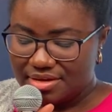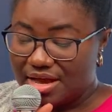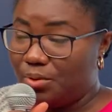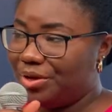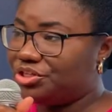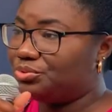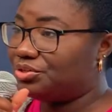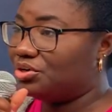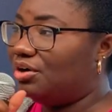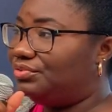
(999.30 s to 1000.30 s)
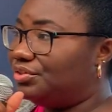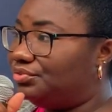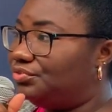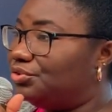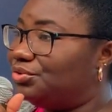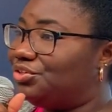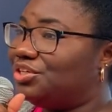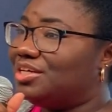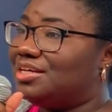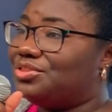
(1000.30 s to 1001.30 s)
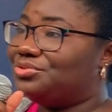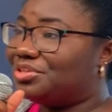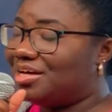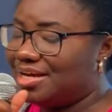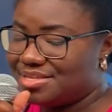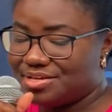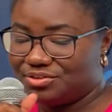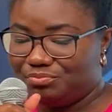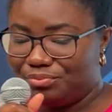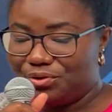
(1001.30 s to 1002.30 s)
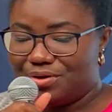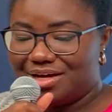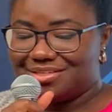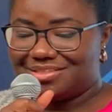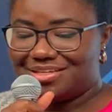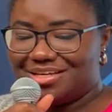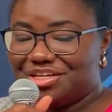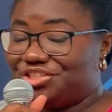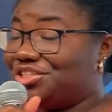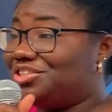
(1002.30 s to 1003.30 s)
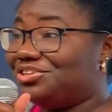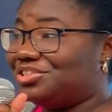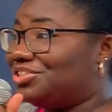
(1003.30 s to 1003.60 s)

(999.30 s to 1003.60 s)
And when she was offered food through the kindness of Boaz, she did not